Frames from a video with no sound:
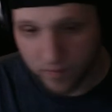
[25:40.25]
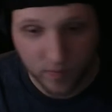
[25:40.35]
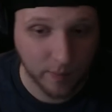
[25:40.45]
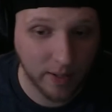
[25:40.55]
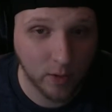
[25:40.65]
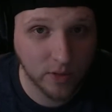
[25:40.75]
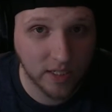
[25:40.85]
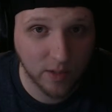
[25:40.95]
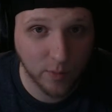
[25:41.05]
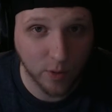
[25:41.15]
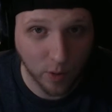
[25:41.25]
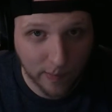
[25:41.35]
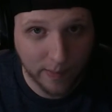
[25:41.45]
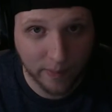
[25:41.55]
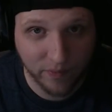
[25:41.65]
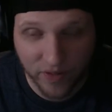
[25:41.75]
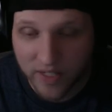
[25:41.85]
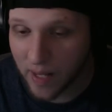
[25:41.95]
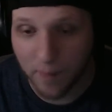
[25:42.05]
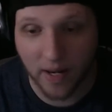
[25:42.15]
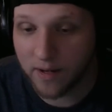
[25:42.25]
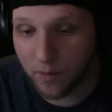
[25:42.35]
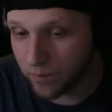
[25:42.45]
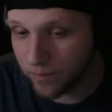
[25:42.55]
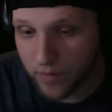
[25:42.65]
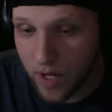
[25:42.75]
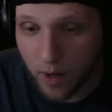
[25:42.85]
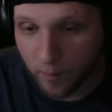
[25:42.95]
My OCD would normally make me fix that, but I don't know.